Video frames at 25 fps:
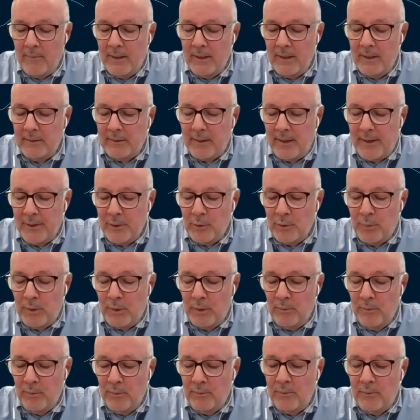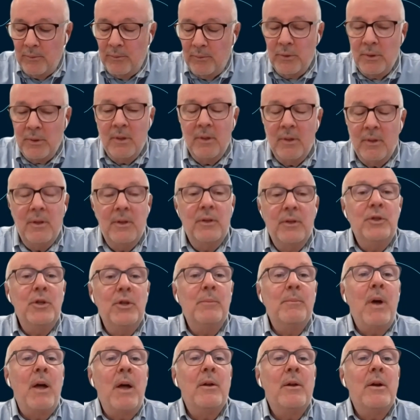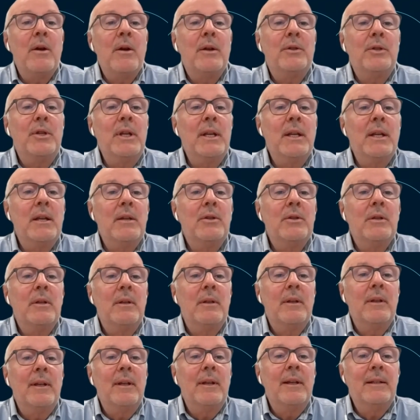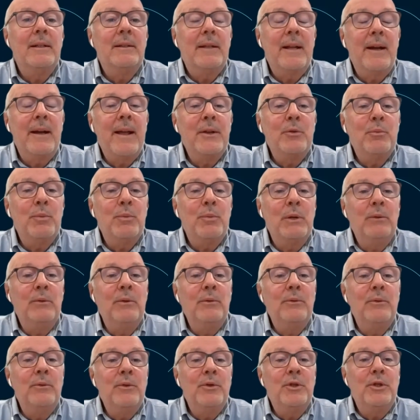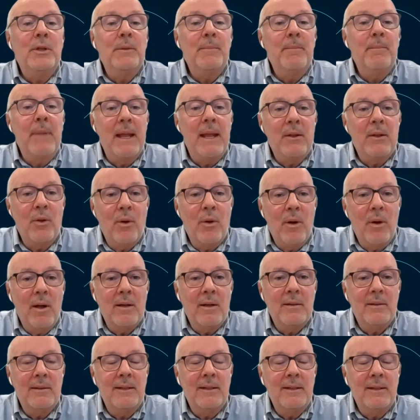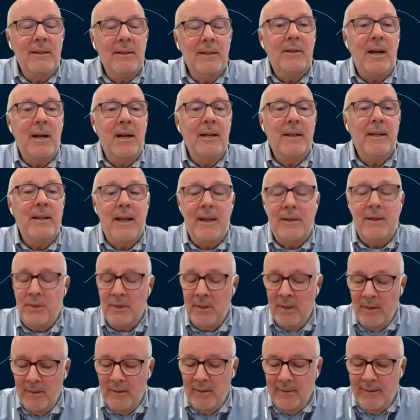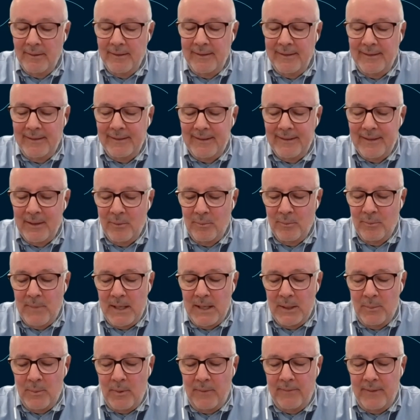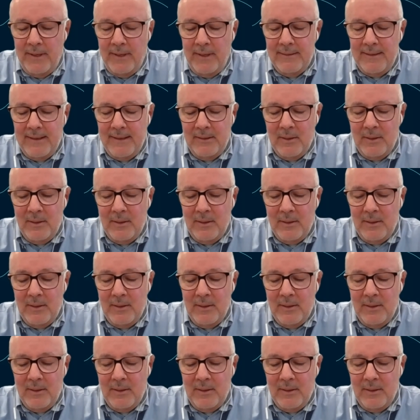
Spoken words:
And the mix effect is very clear. It brings in products with a higher ticket and lower DLR.